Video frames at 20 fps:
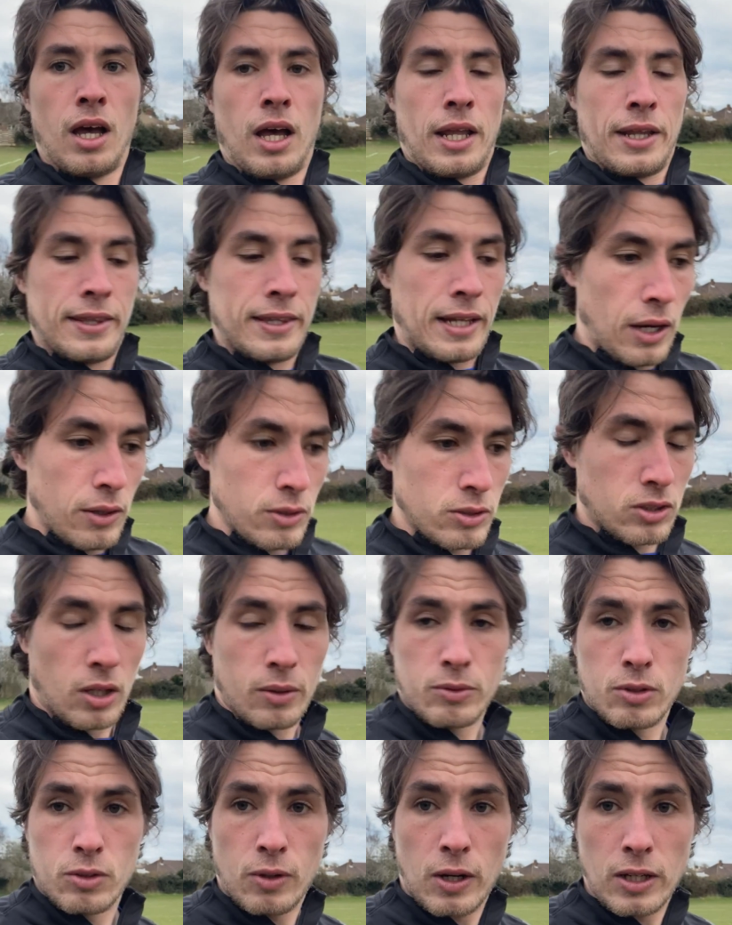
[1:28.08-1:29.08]
Now it's time
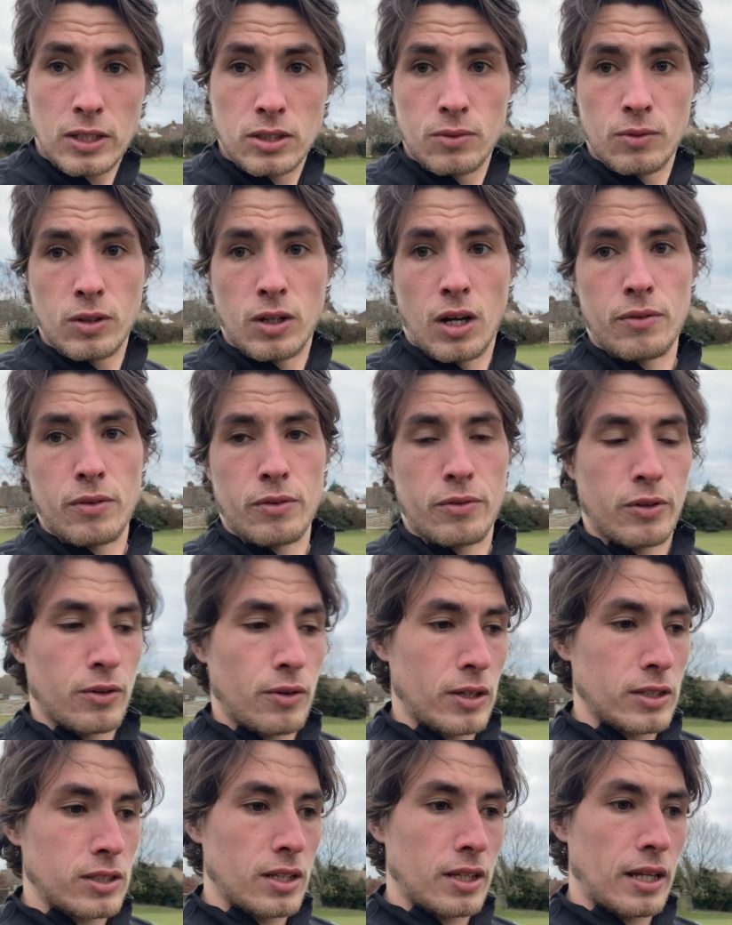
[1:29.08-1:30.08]
to rest and recover for the
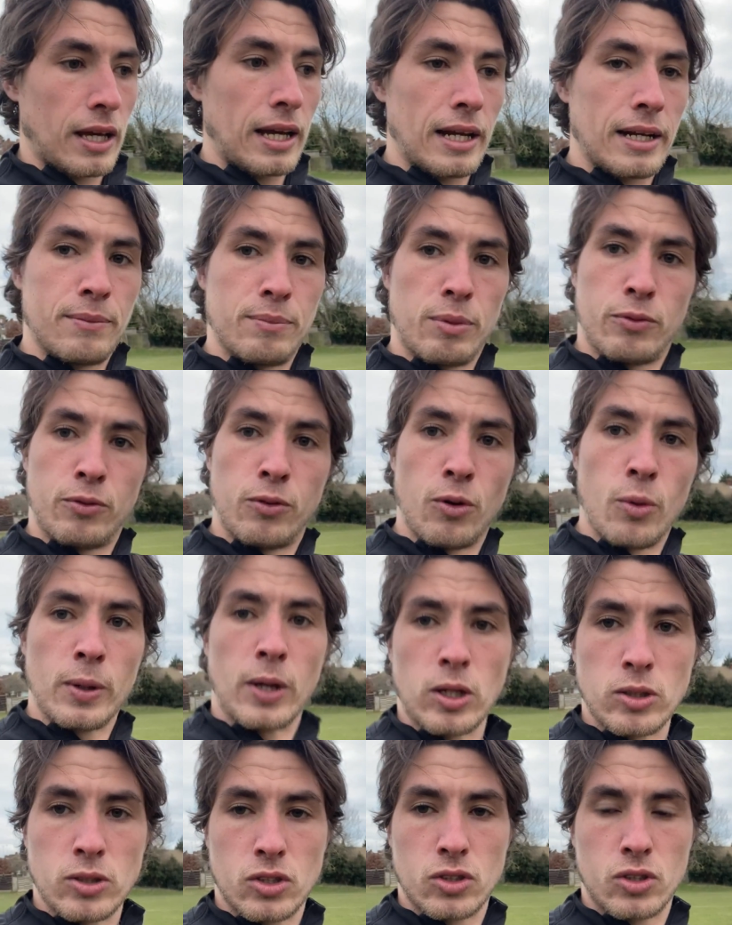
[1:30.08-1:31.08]
rest of the day, and then before we go
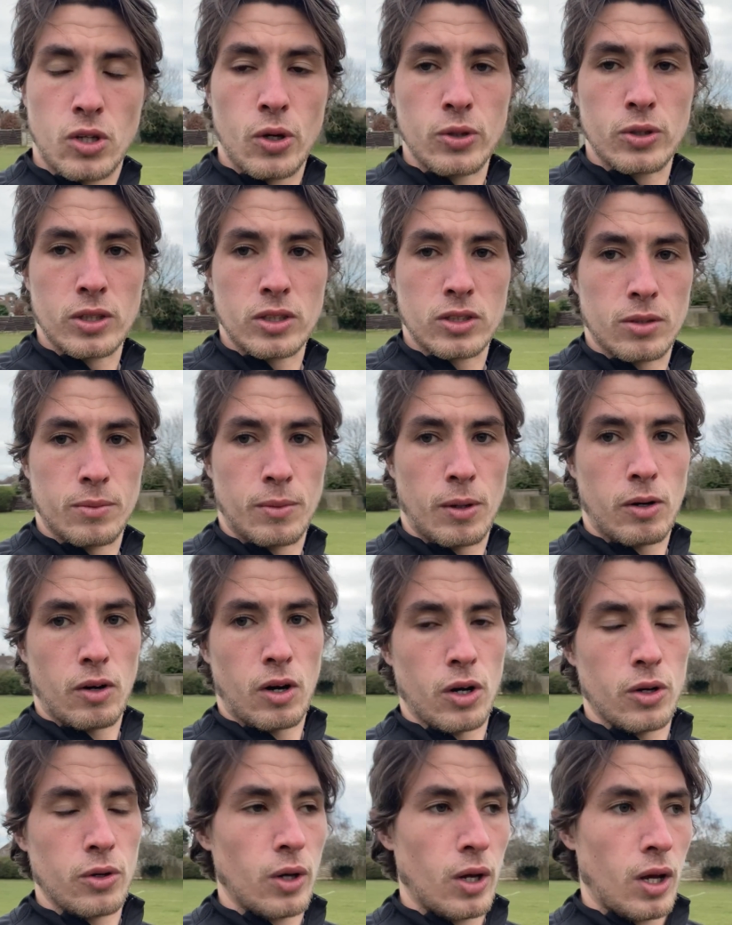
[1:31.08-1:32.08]
to Tooting
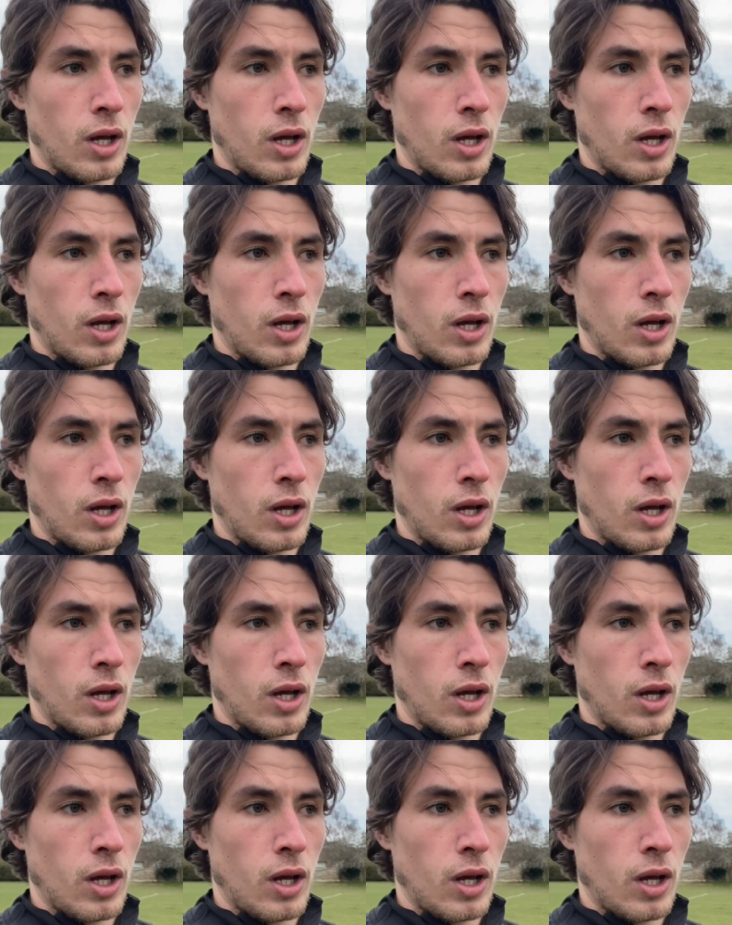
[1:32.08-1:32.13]
tomorrow.